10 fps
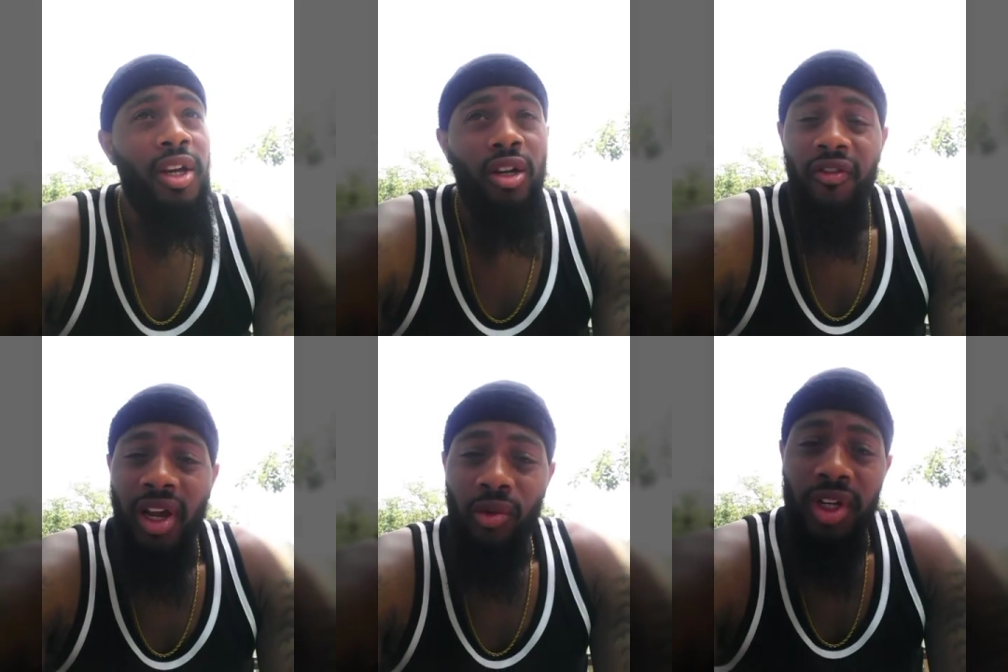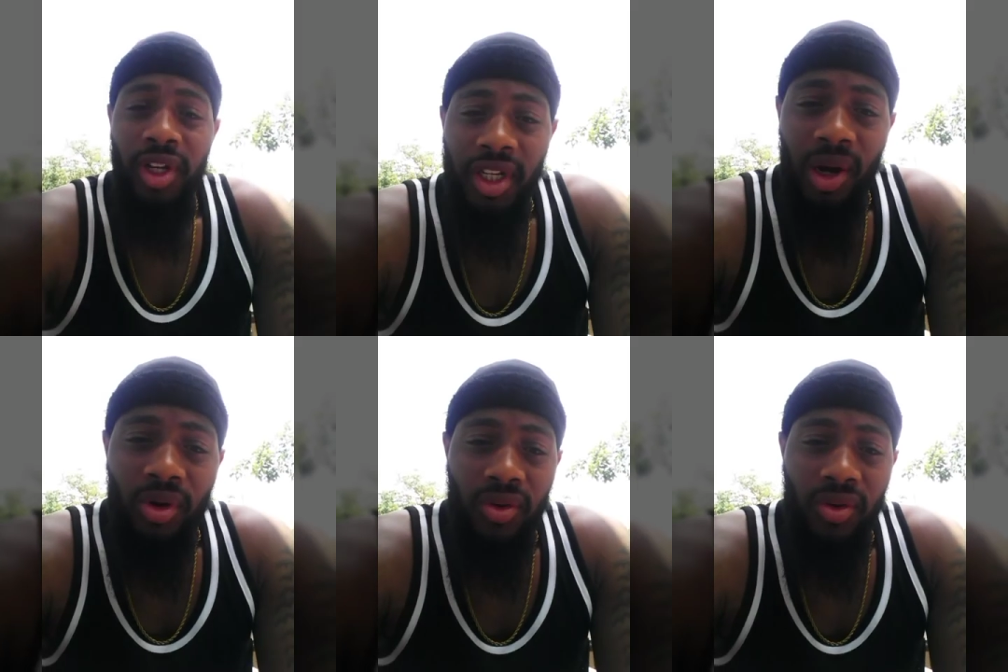you know, for that reason, I
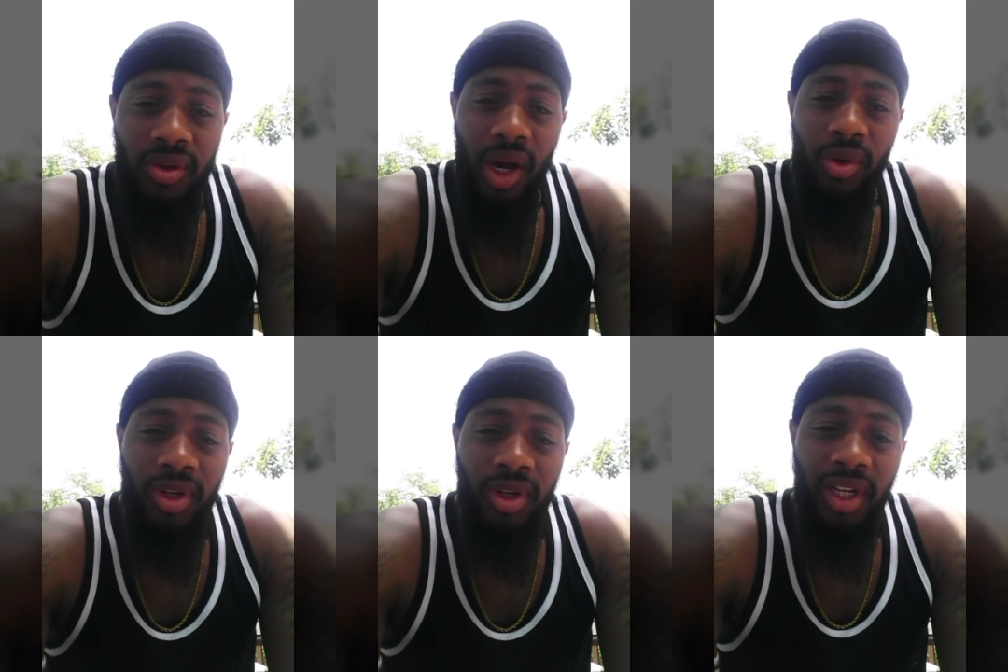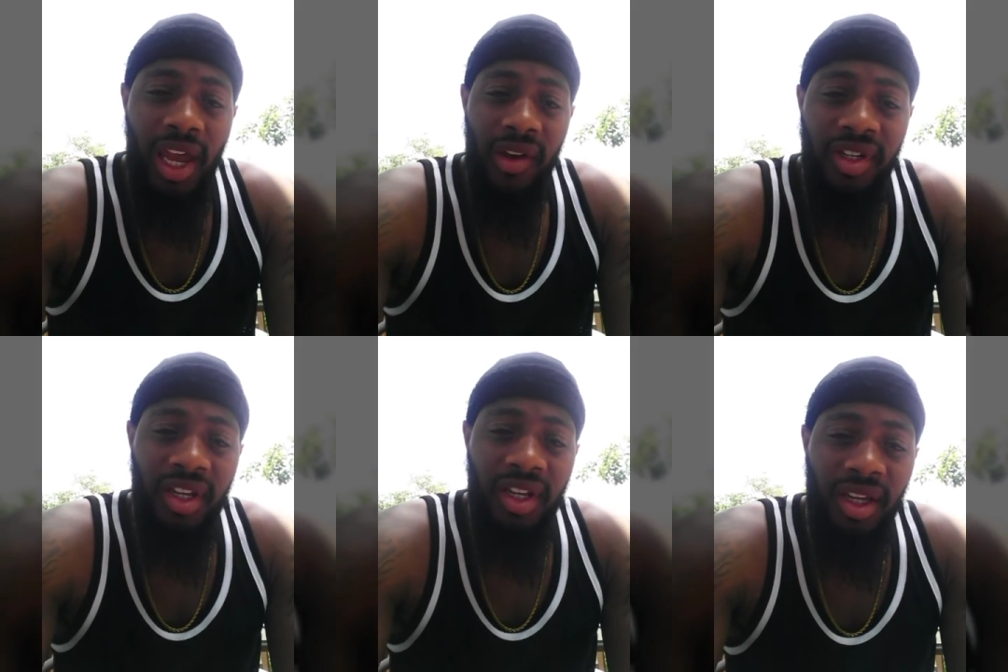want the Cavs
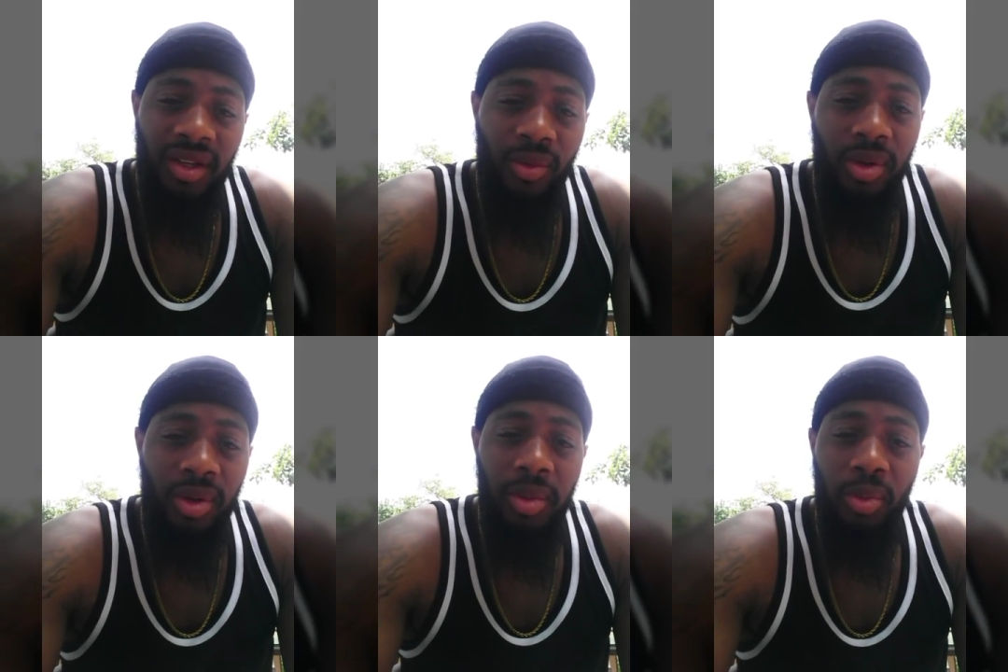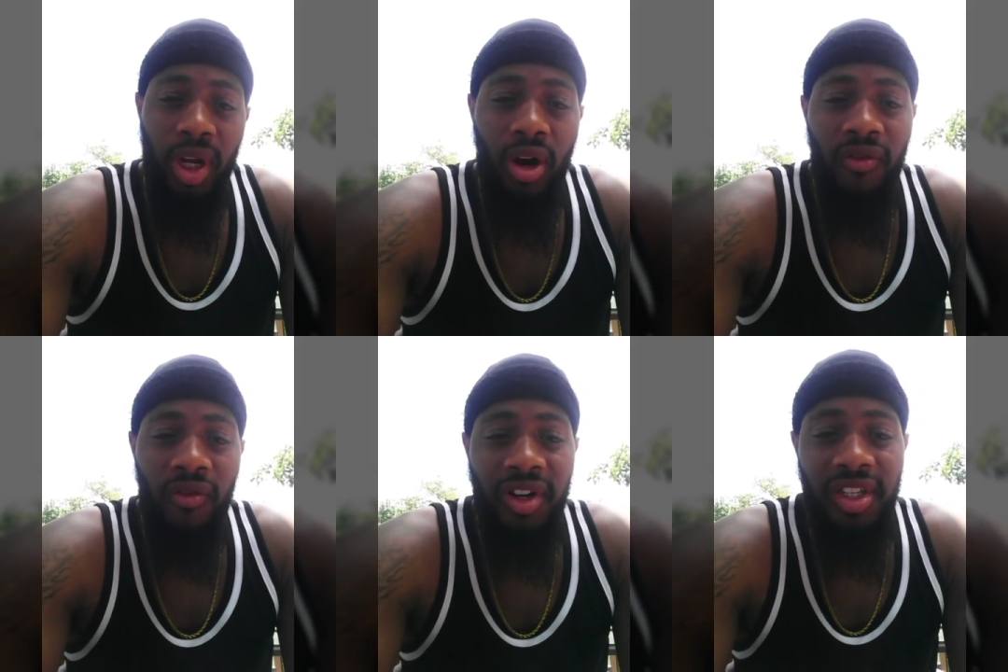to take it. I want them to bring it
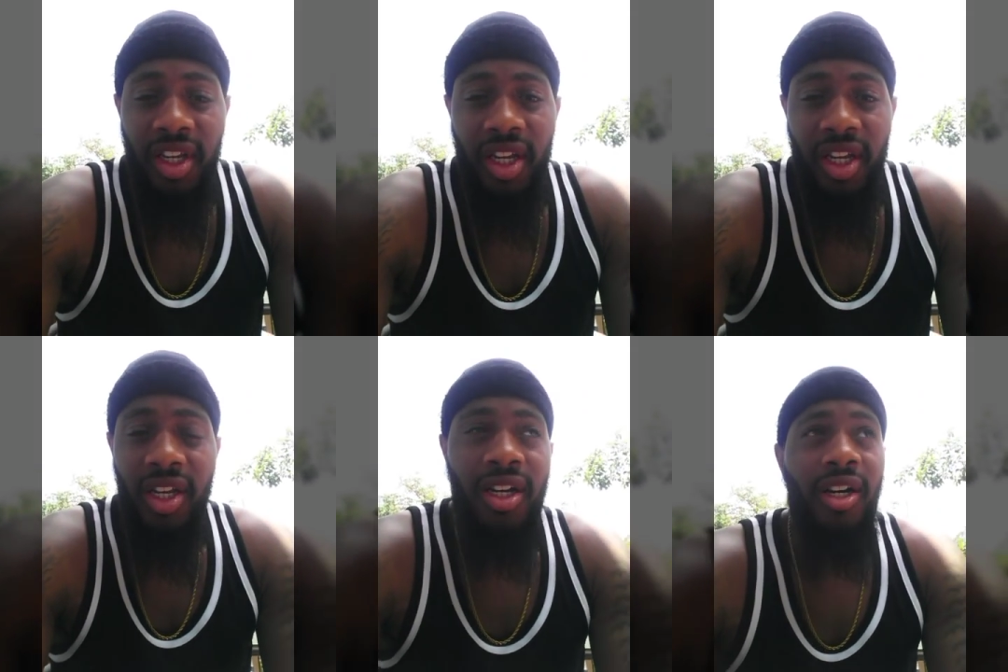home for the city.